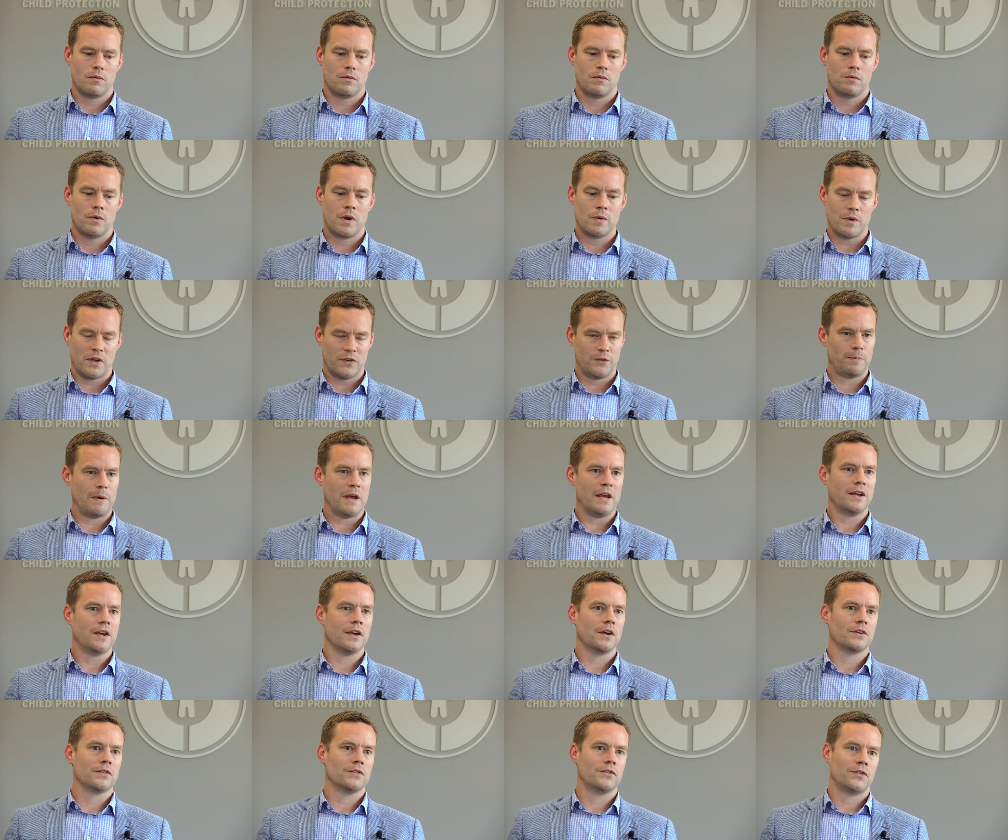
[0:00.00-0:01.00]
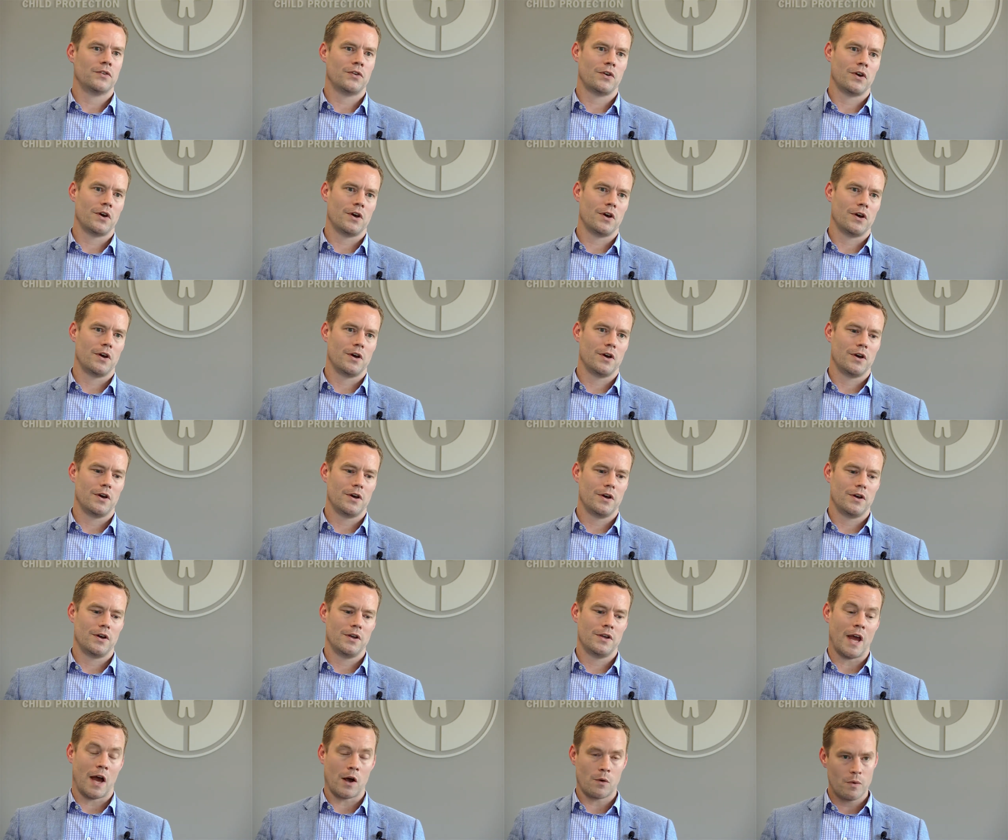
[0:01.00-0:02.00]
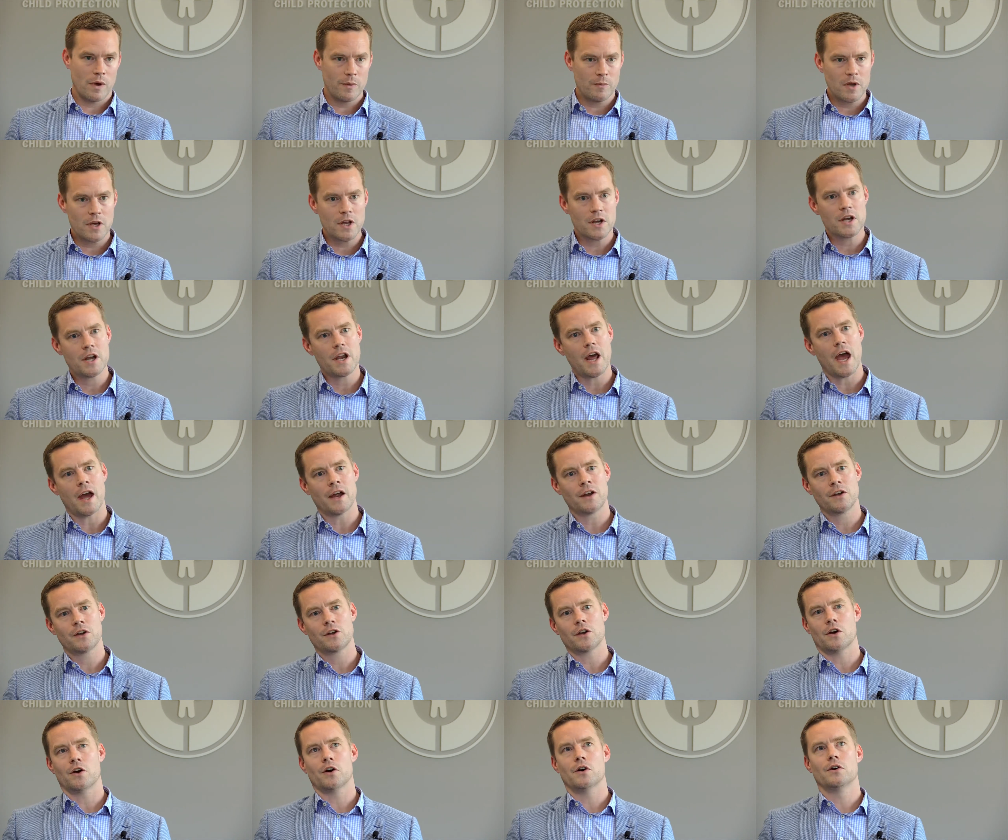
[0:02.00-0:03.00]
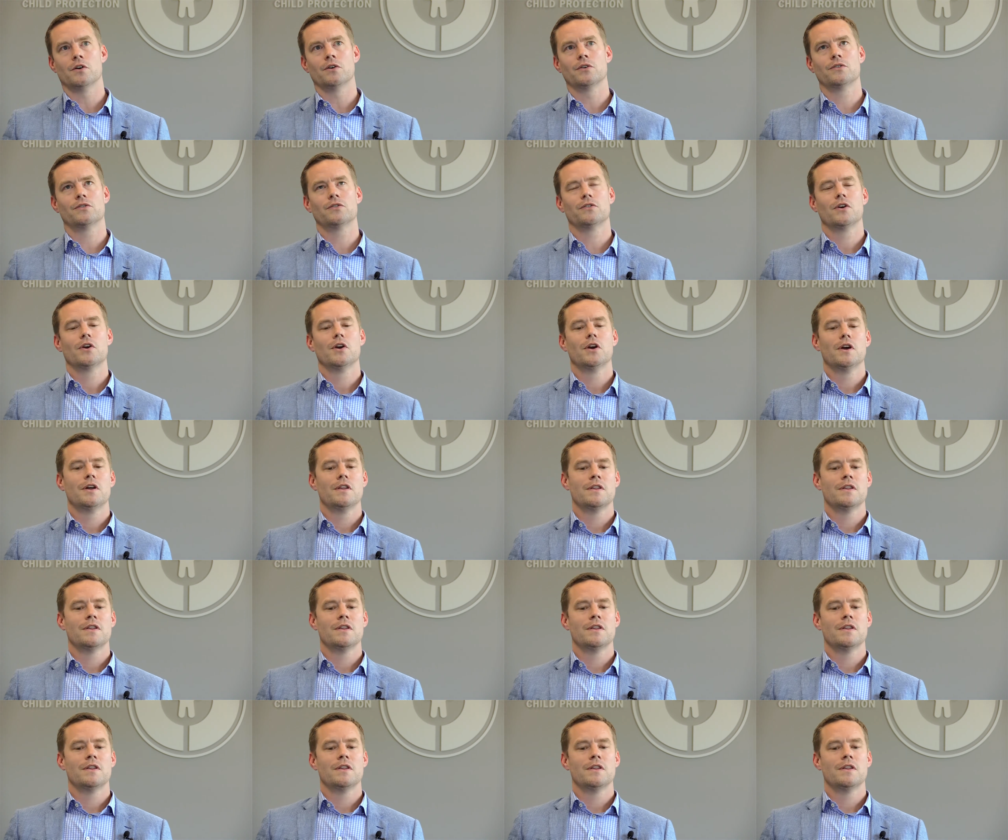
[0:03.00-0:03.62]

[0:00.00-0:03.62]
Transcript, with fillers: we're speaking to young women and girls,